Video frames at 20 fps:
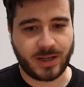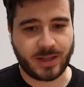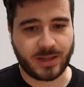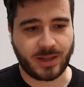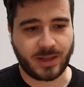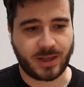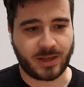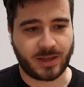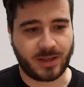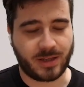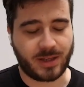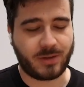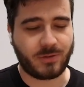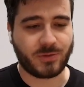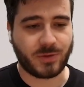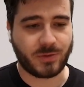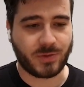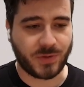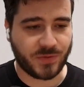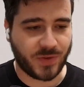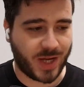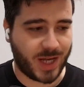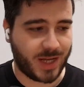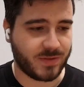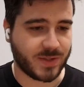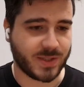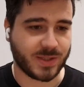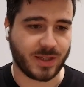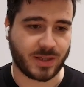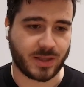And like
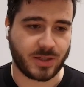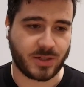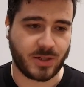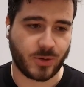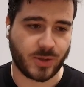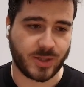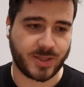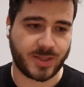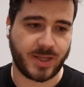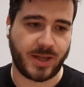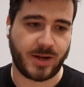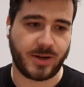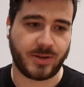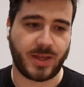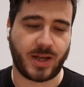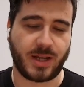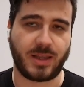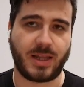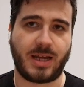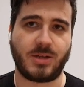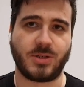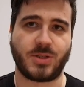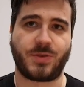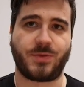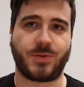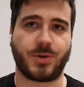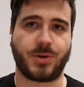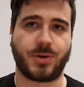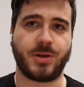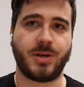1155 is like the token standard that allows
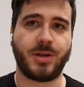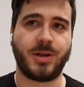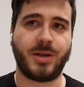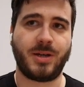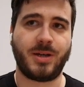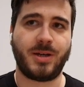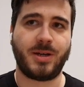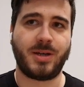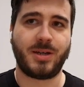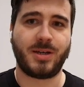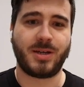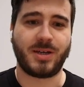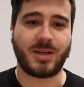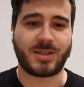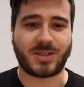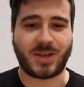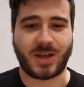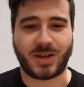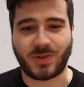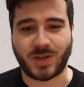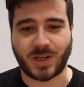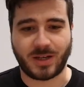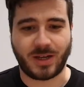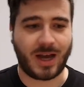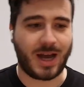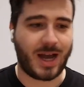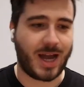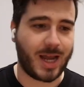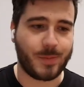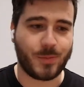for, it's kind of like a
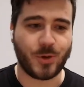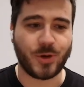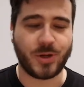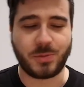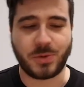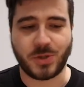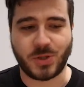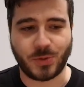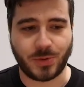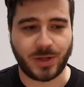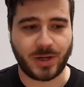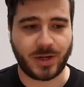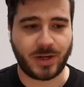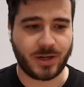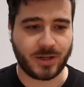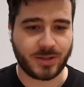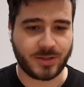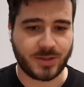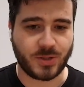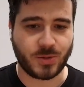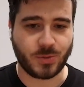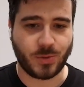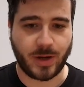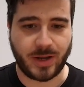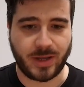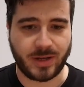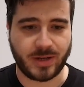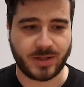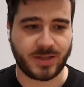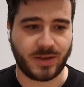hybrid between an
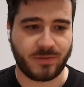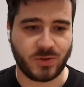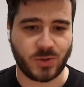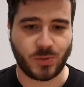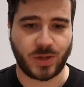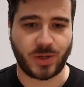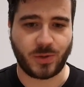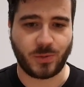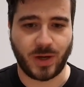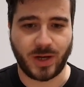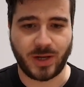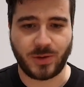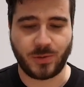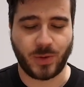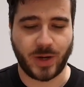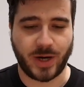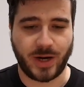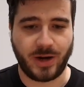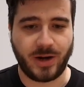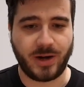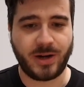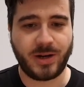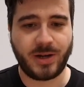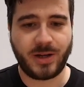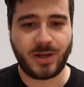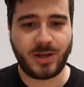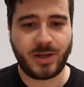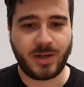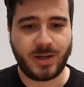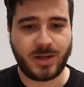ERC20 and a 721, where
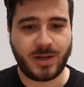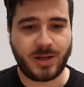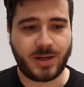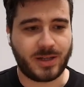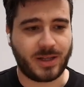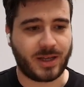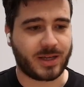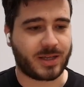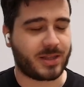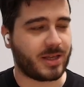like the